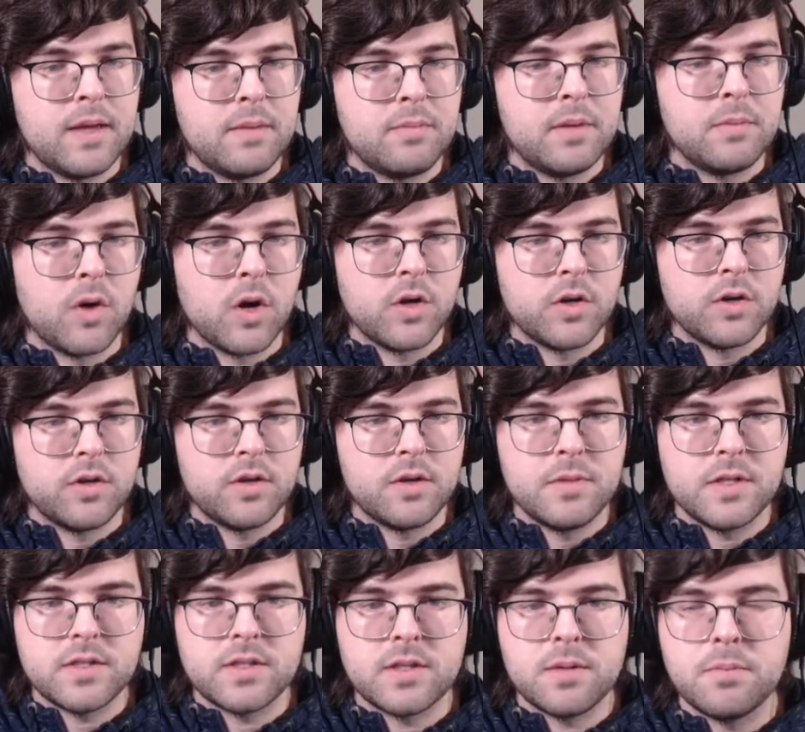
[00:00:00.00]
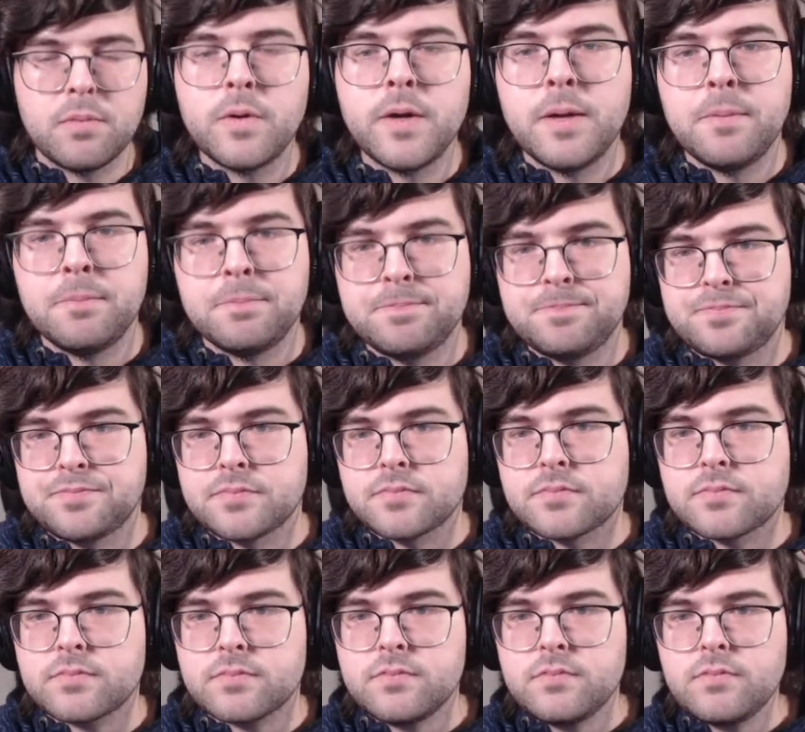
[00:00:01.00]
maybe Martyrdom at some point.
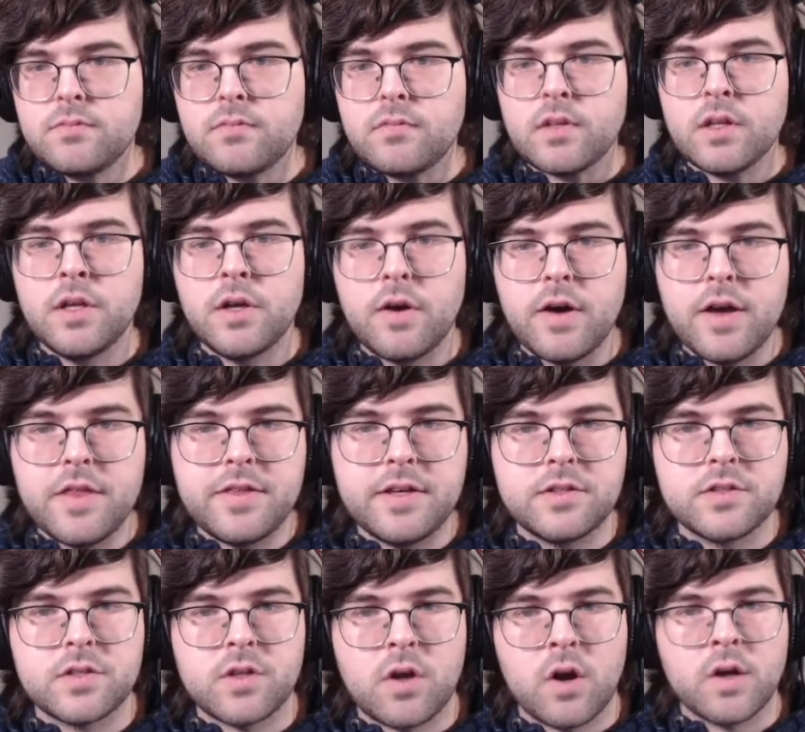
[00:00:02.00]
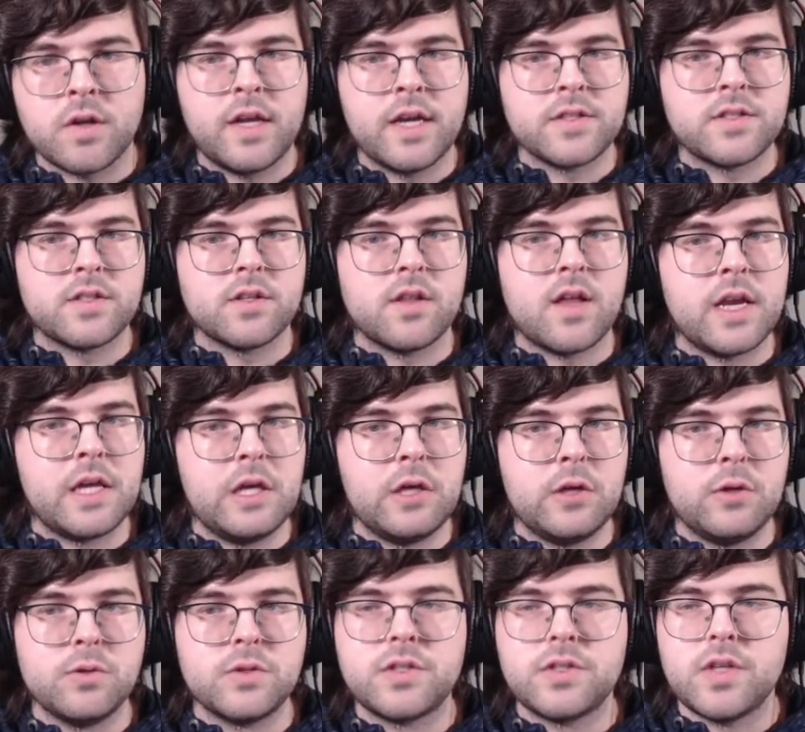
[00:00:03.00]
I think this card gets a lot of
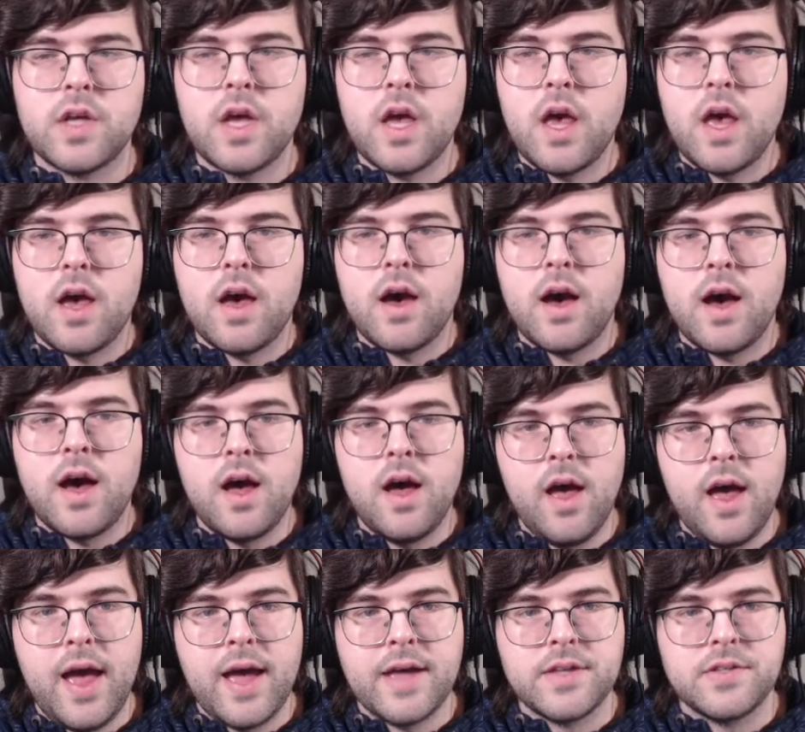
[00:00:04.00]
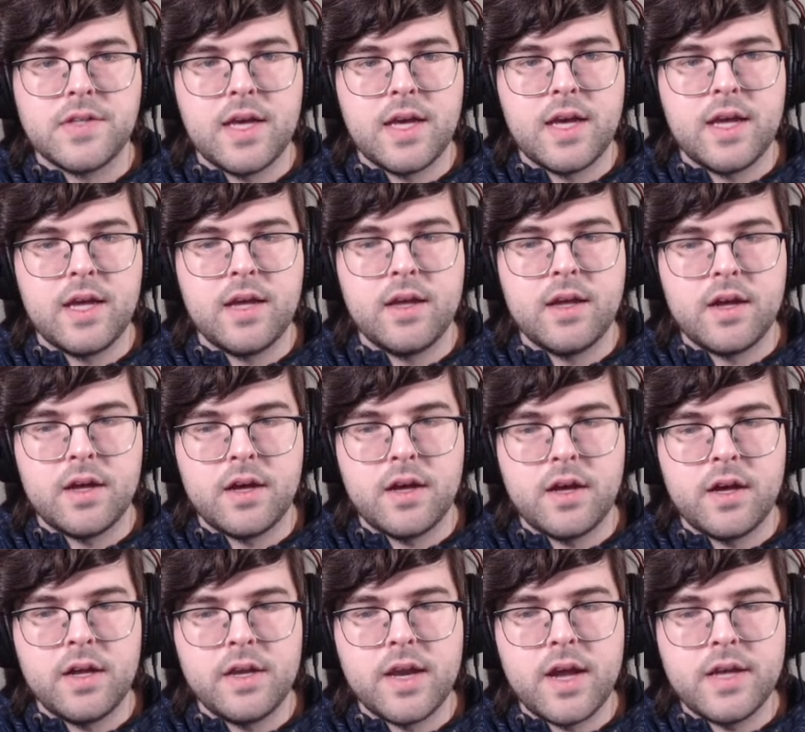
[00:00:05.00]
use as a
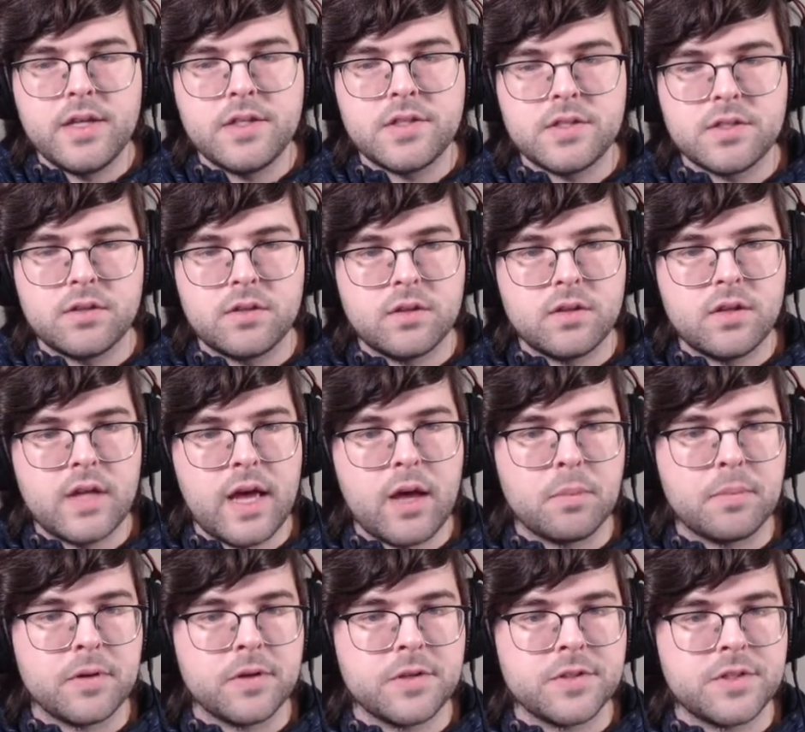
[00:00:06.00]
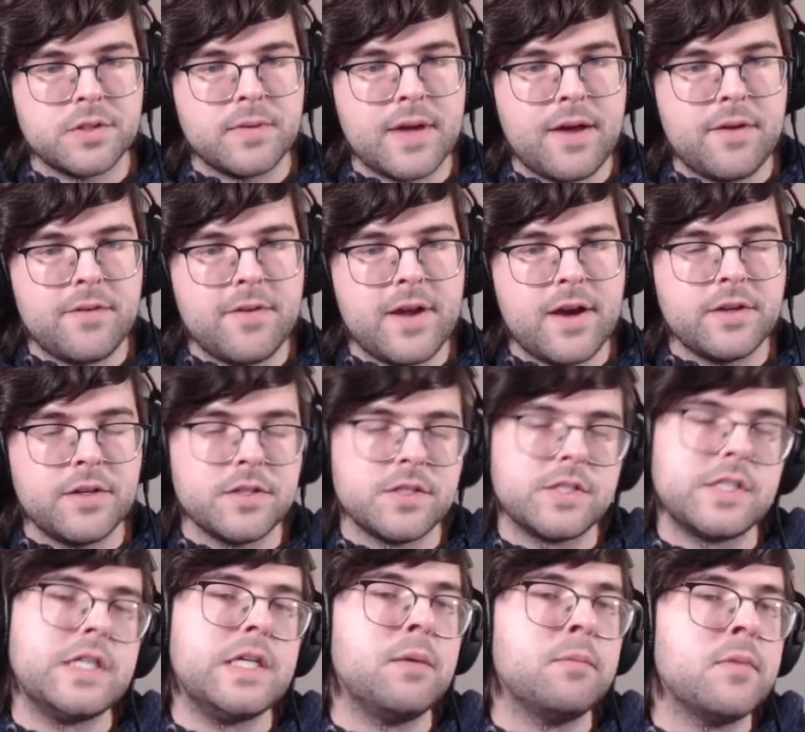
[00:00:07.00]
nice little helper to round out your
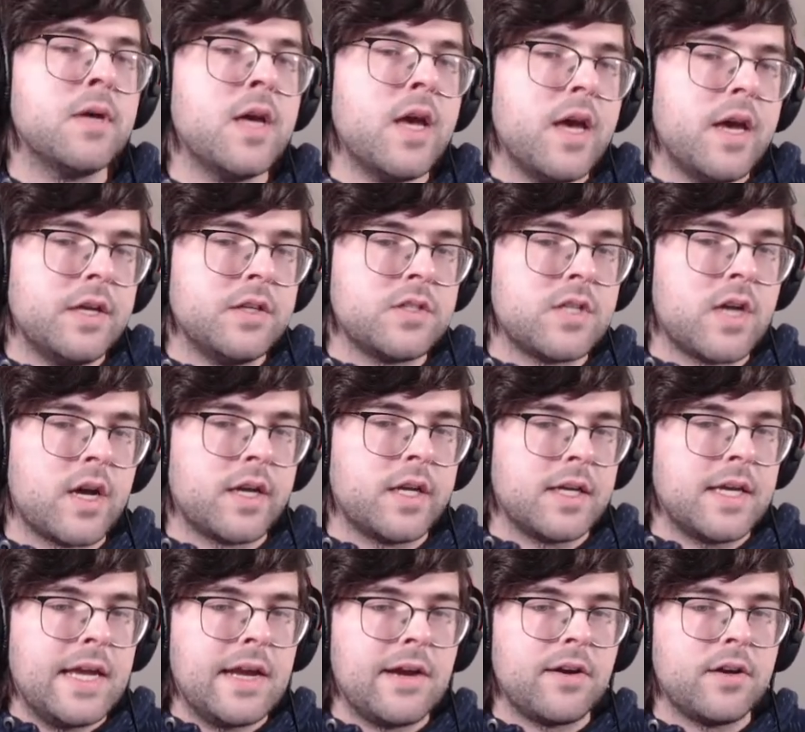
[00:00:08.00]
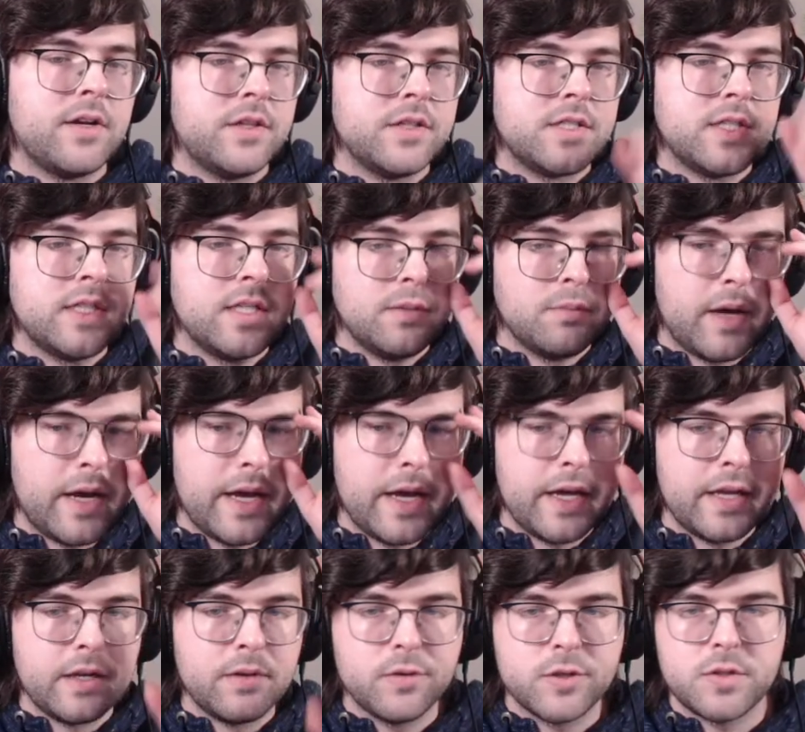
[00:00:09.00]
team. He's not going to carry the team by
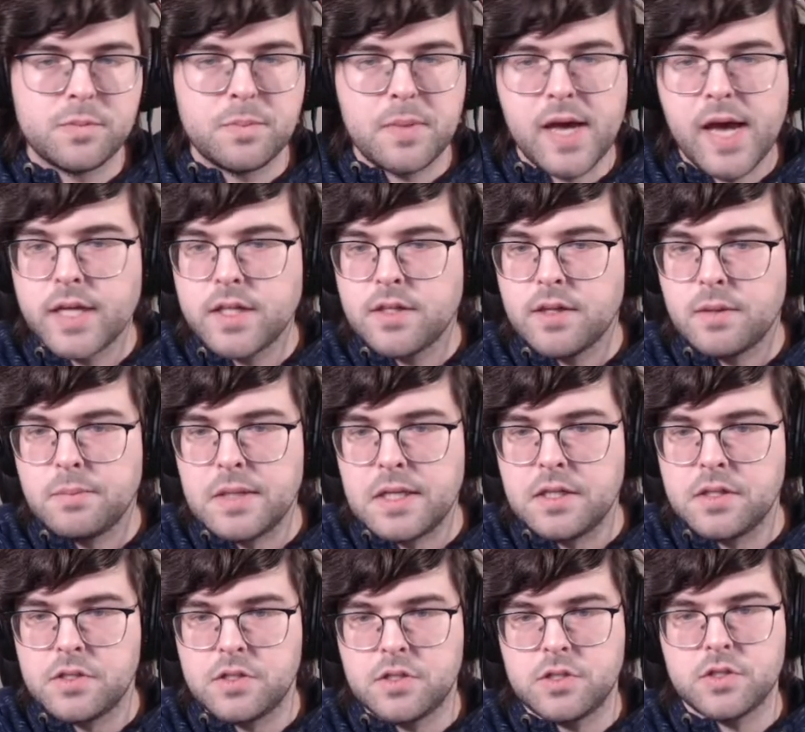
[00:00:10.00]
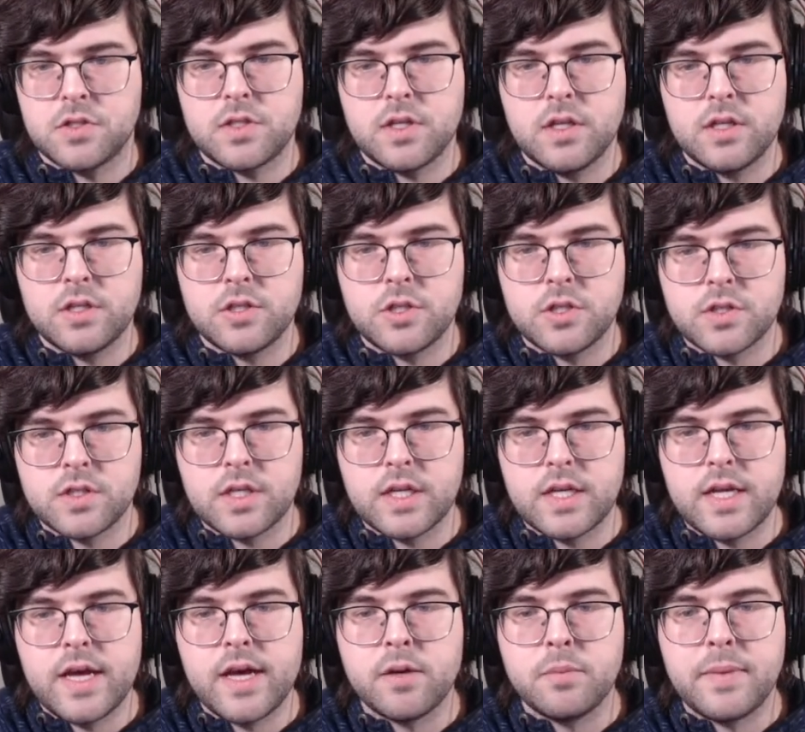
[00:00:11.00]
any respect. I mean, he's just going
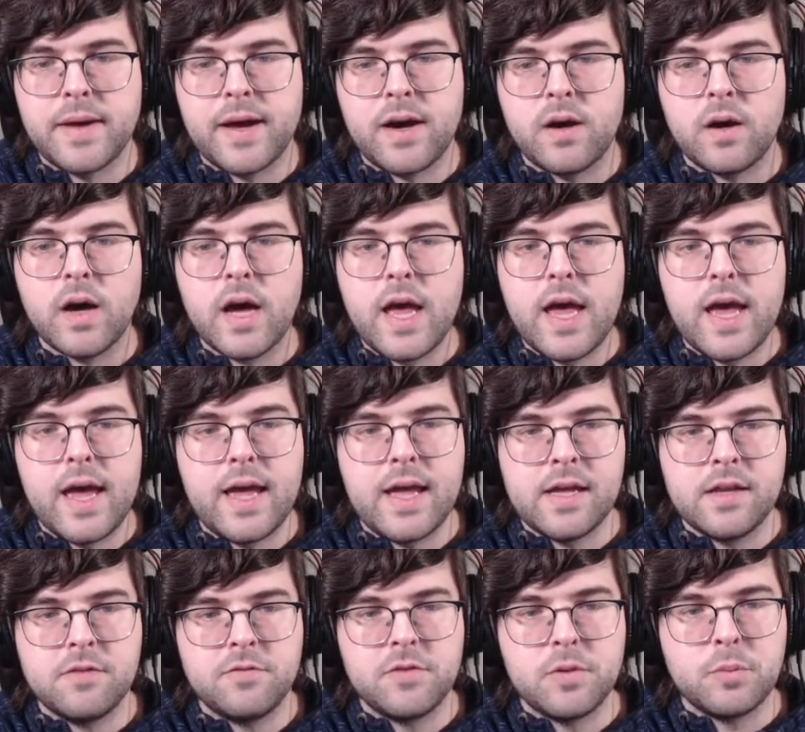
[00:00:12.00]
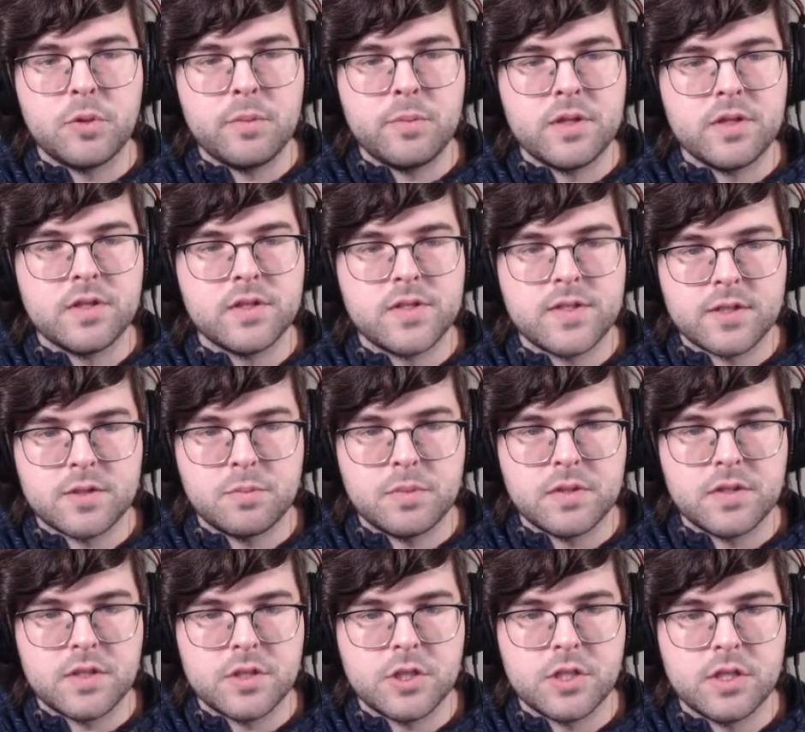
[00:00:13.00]
to help out. And if you put him in the 6th
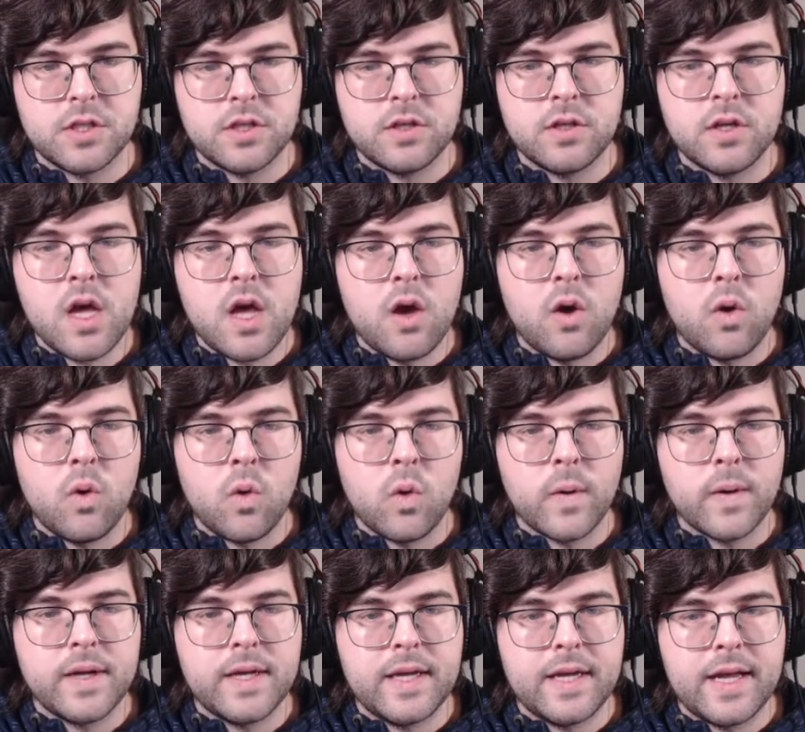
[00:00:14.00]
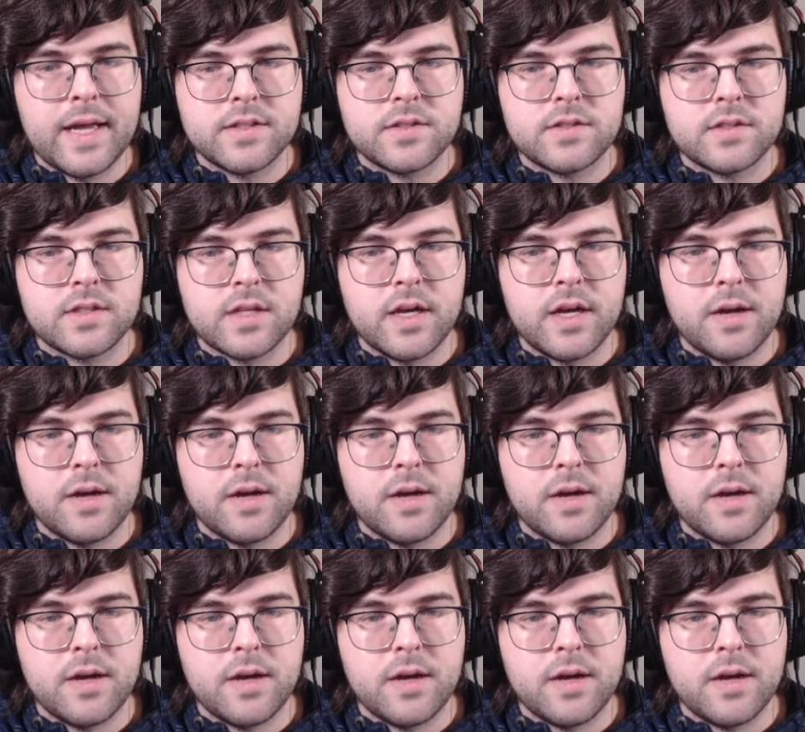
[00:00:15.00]
position, or he gets